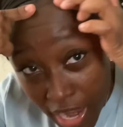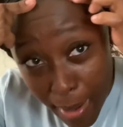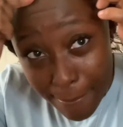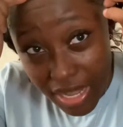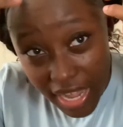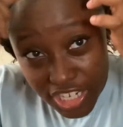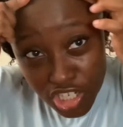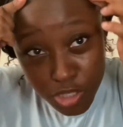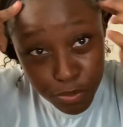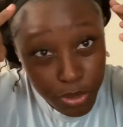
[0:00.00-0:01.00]
But I
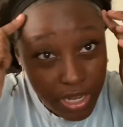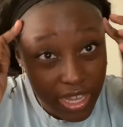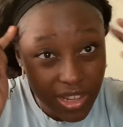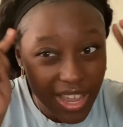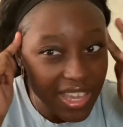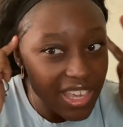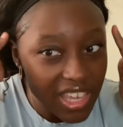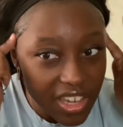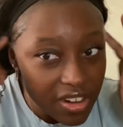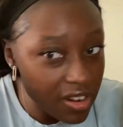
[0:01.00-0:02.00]
just put it like
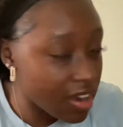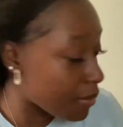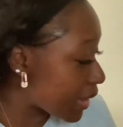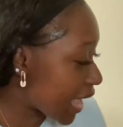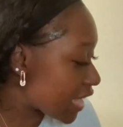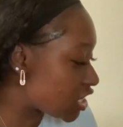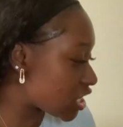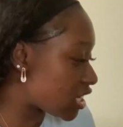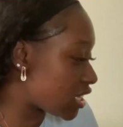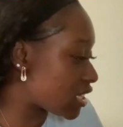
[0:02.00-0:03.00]
here on my
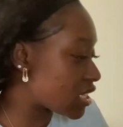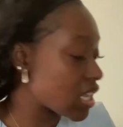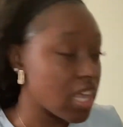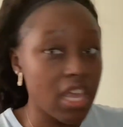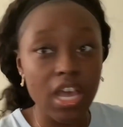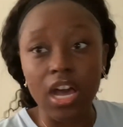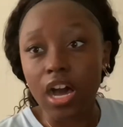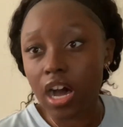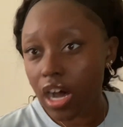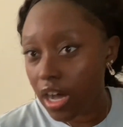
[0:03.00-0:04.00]
edges.
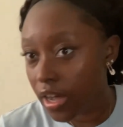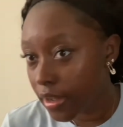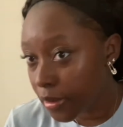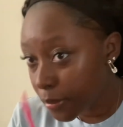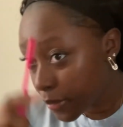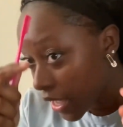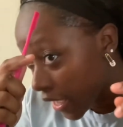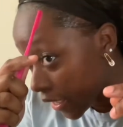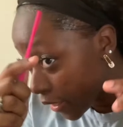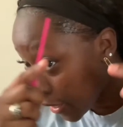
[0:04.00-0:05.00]

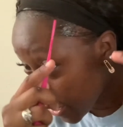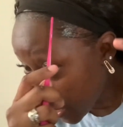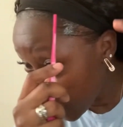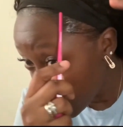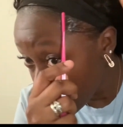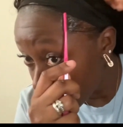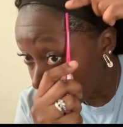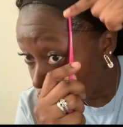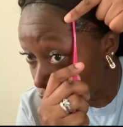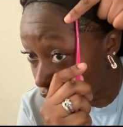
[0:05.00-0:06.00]
I
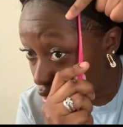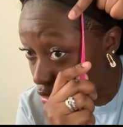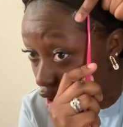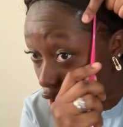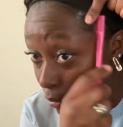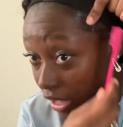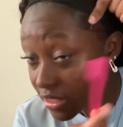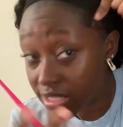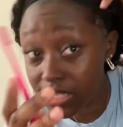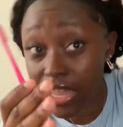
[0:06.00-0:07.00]
do a little comb out.
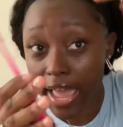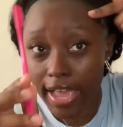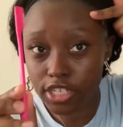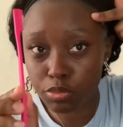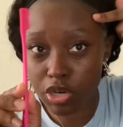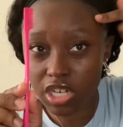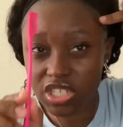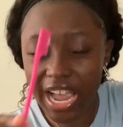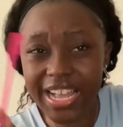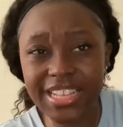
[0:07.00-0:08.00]
This is the edge brush.
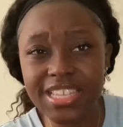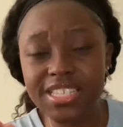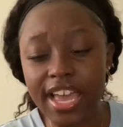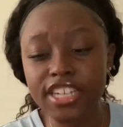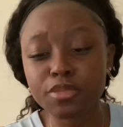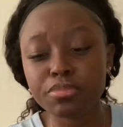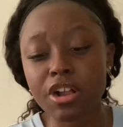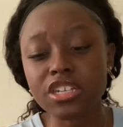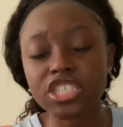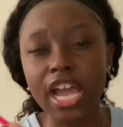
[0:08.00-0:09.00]
I got this edge
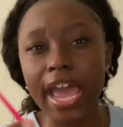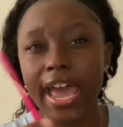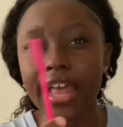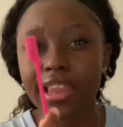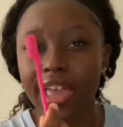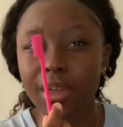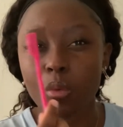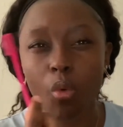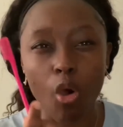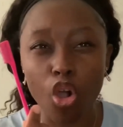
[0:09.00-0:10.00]
brush at like
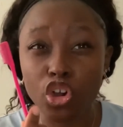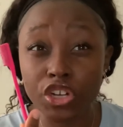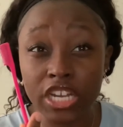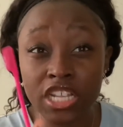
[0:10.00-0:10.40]
Walgreens.